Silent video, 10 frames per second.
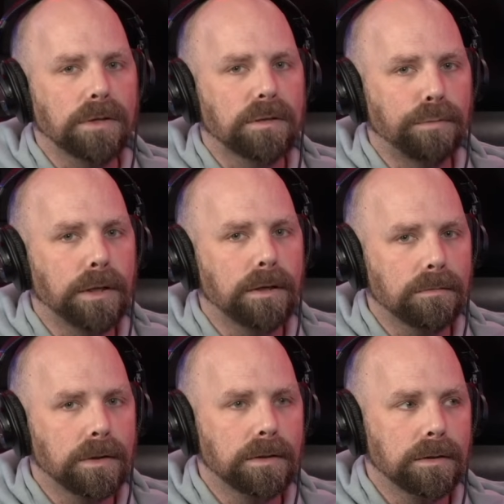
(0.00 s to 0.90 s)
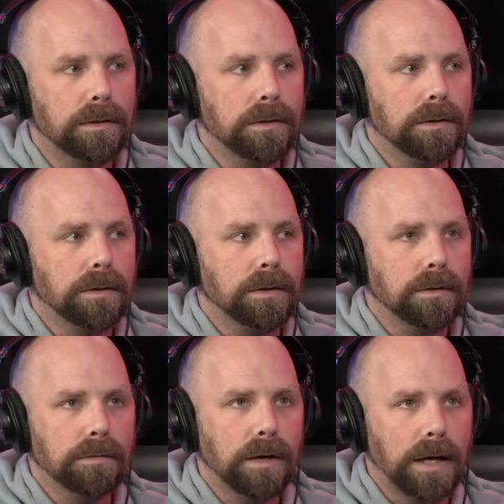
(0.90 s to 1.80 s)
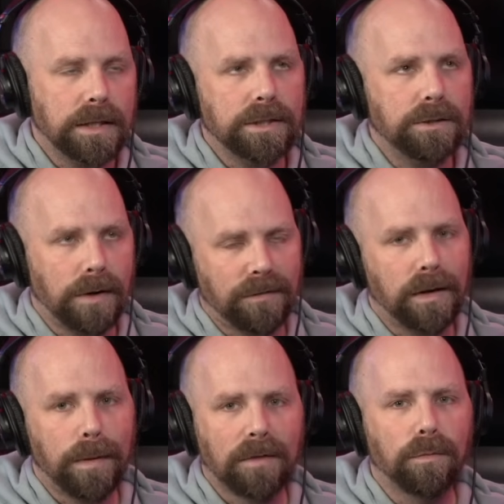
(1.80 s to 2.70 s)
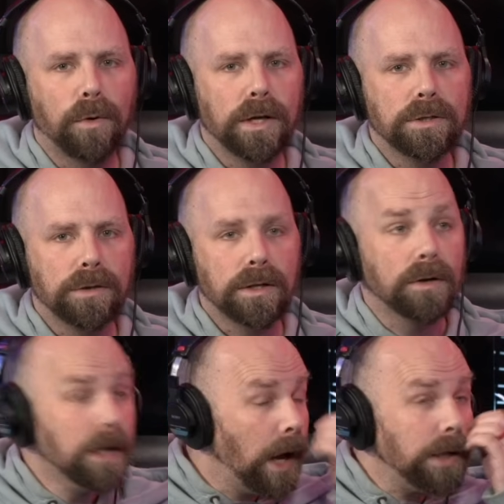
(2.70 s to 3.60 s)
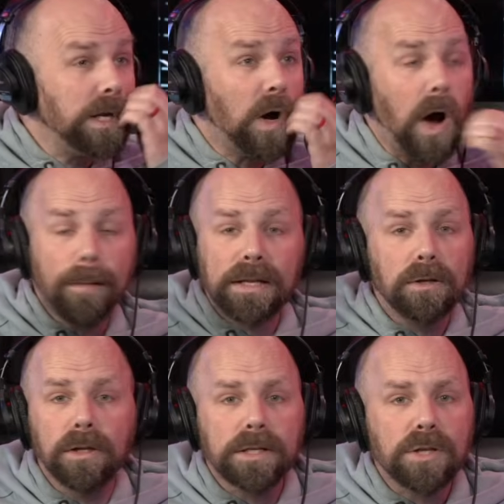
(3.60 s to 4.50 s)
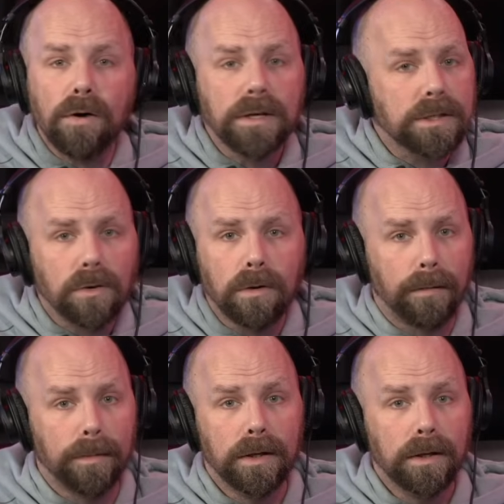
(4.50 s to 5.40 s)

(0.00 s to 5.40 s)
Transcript: is a pretty good one. I think she would have to get back from her injury, though. And, you know, I mean, you look at Toni Storm.